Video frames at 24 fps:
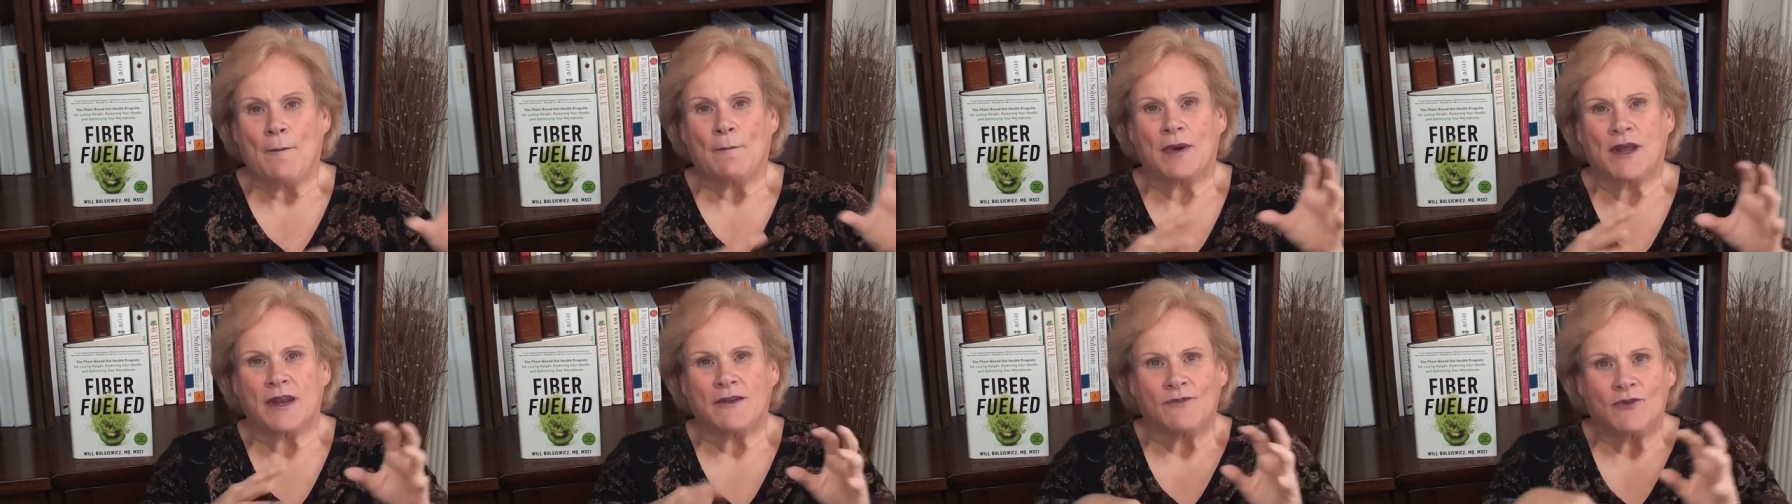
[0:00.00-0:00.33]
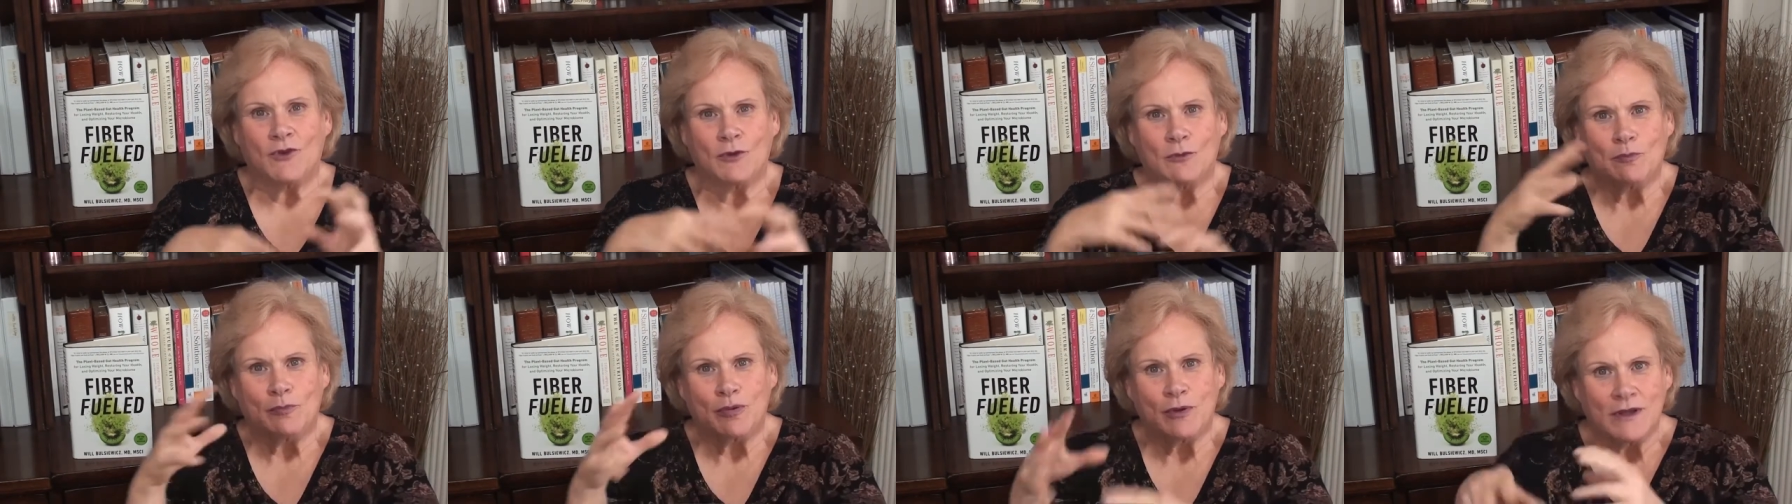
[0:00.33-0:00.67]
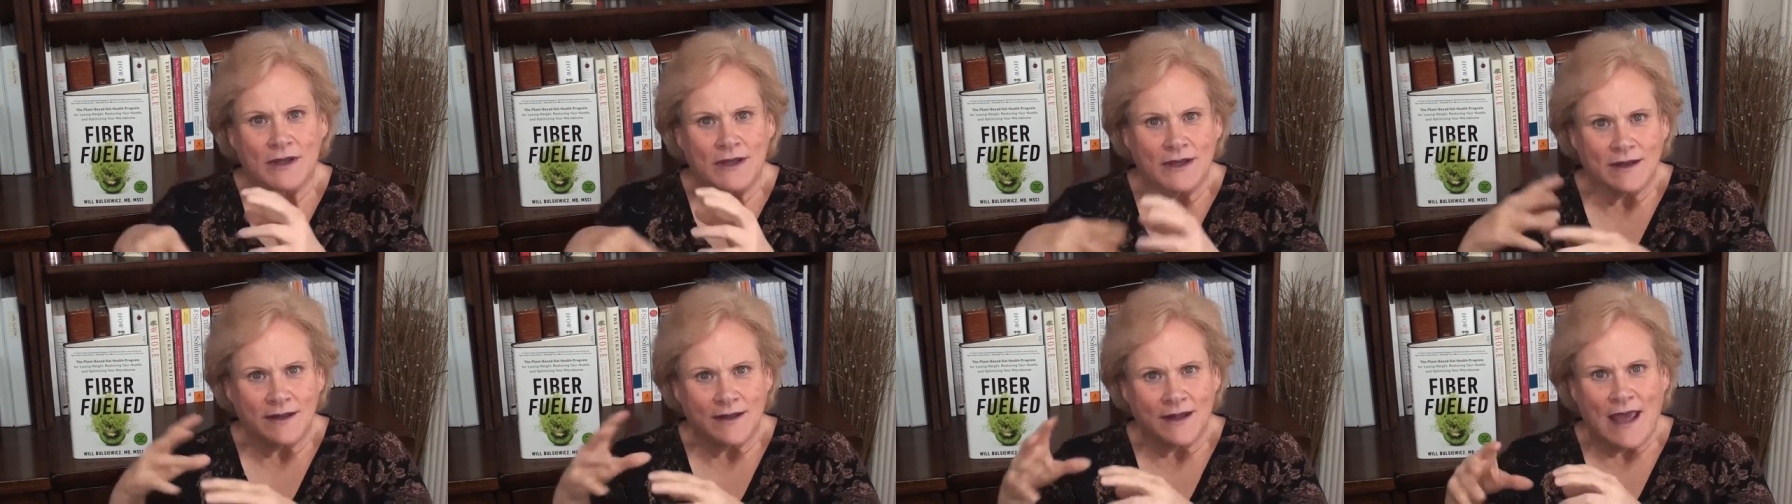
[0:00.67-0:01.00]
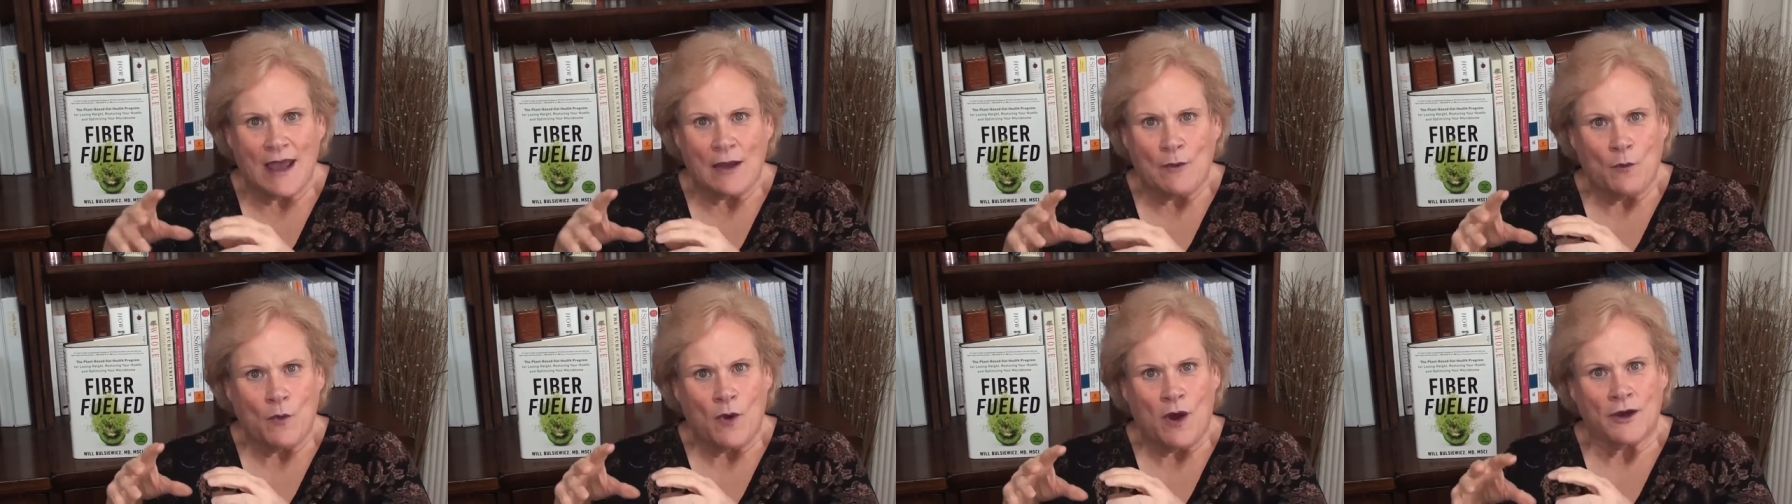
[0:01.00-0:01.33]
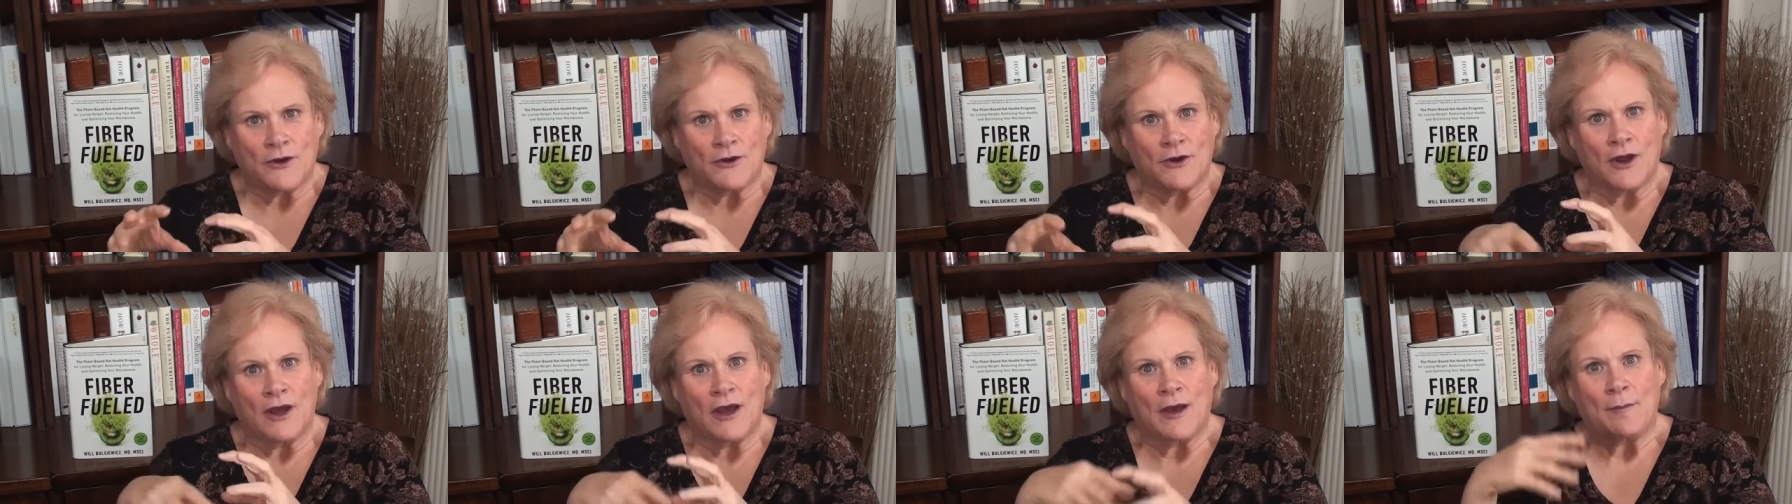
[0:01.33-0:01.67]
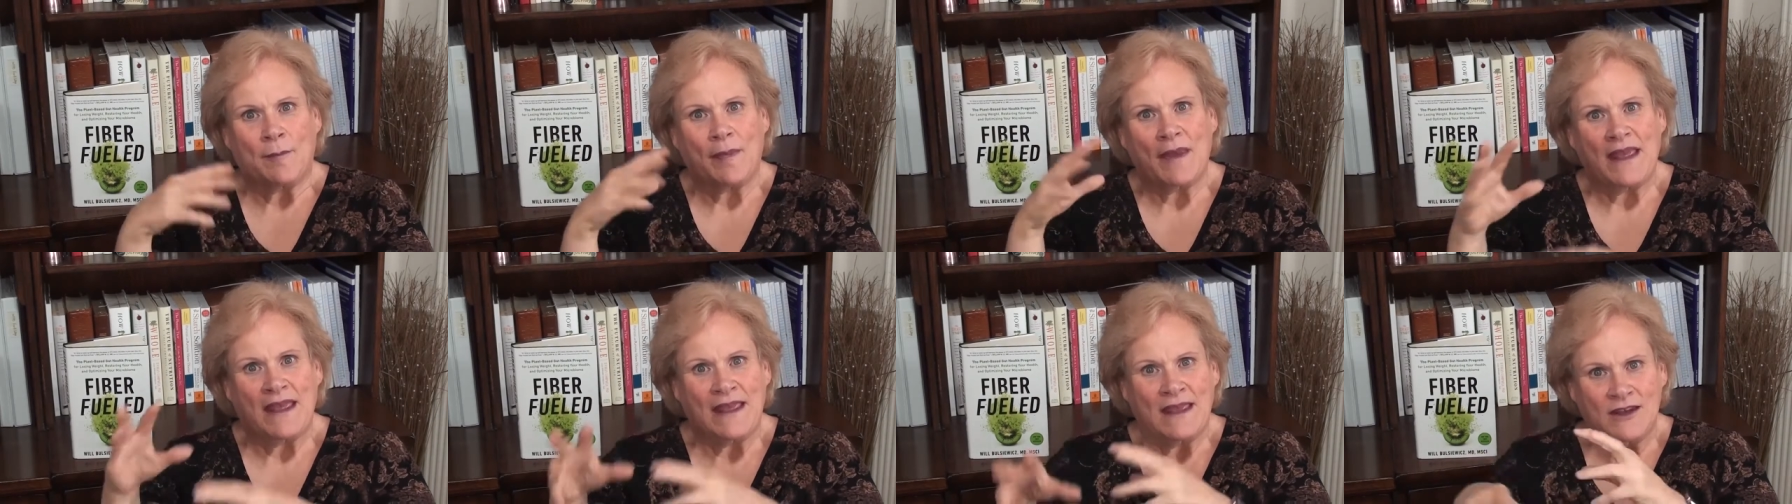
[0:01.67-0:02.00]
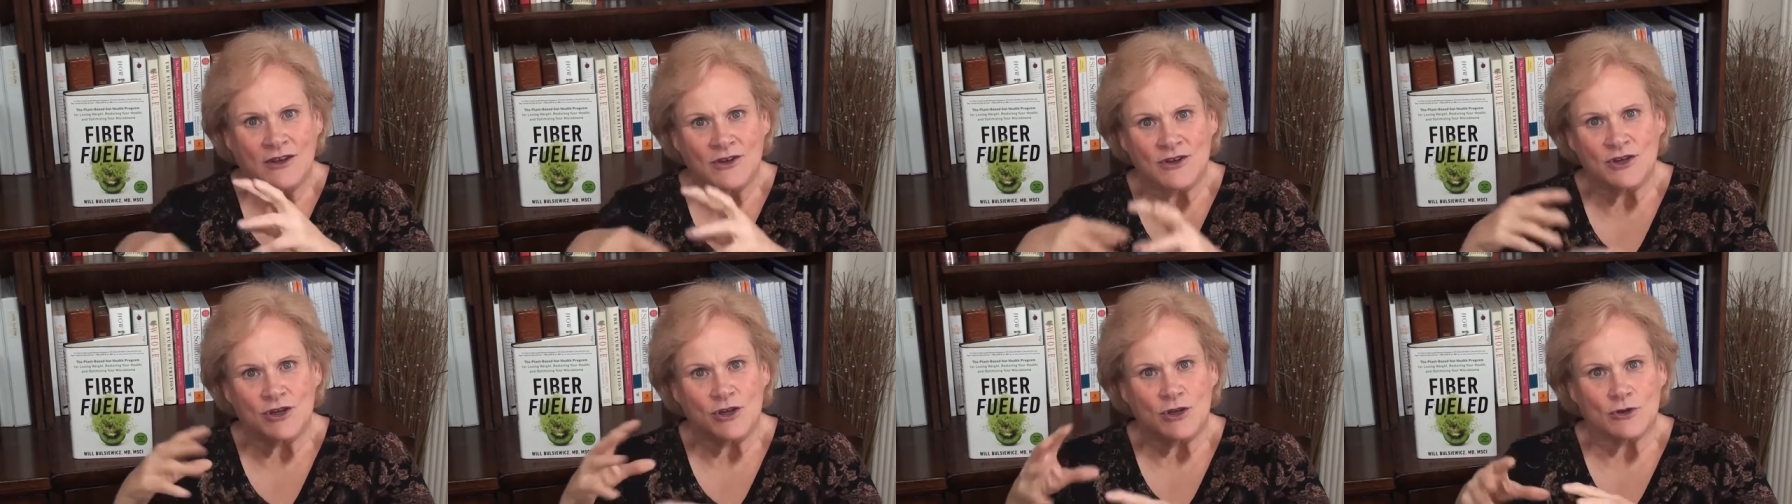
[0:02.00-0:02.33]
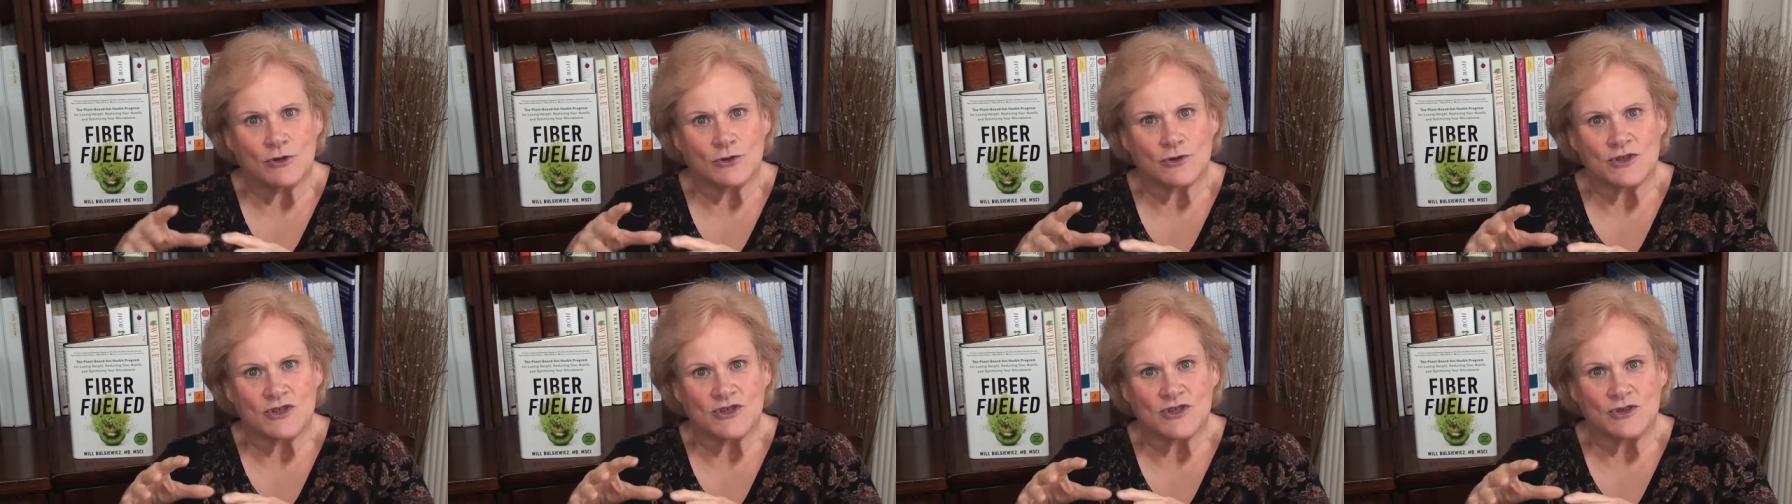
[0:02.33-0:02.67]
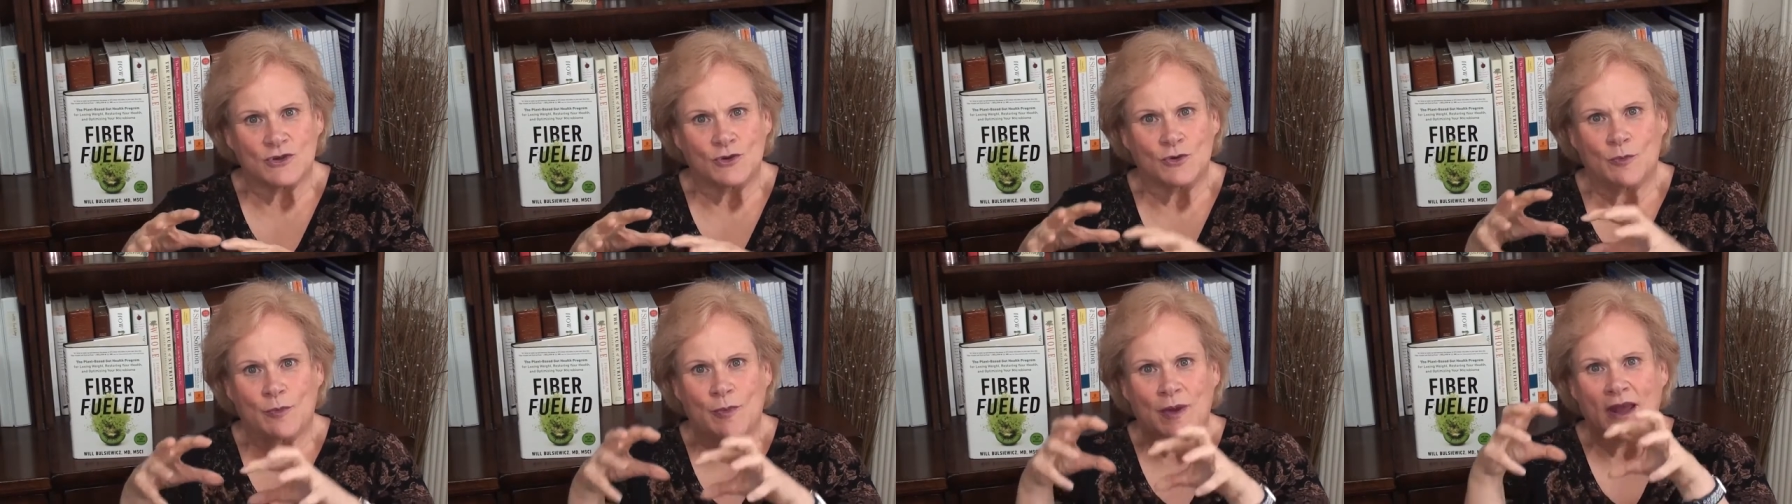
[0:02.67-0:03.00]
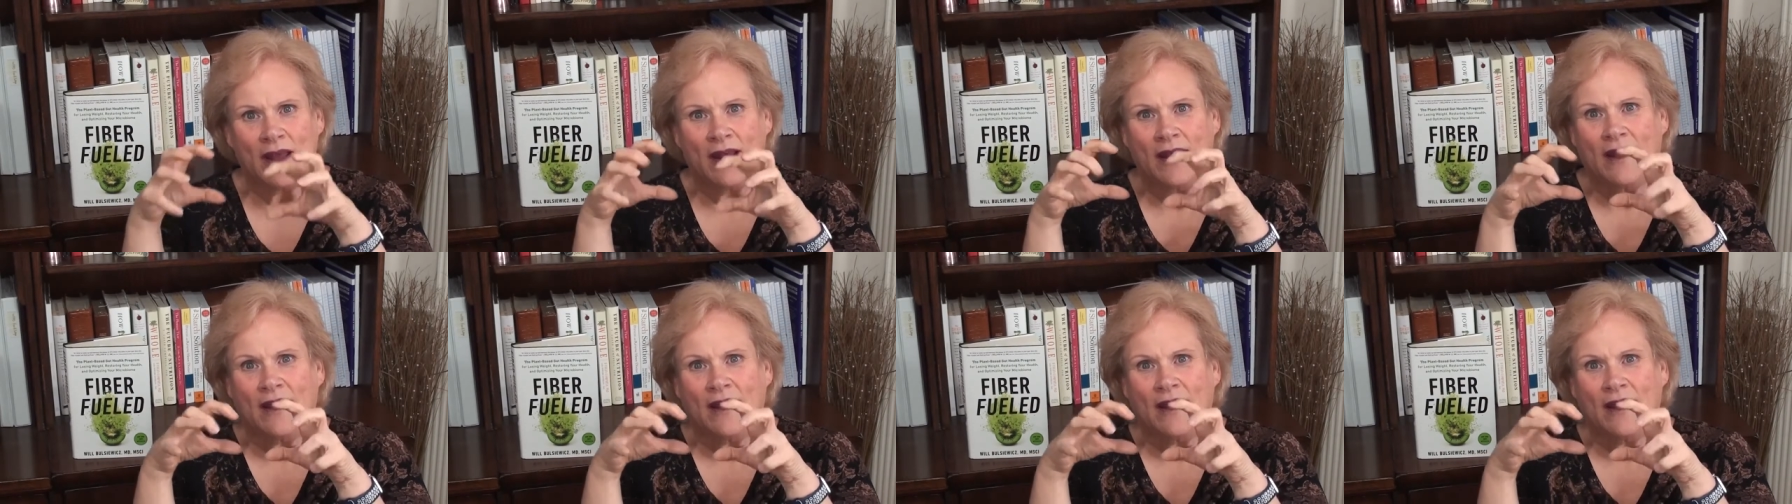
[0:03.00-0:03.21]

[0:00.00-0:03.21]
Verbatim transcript: But if you blend that water up into your soup,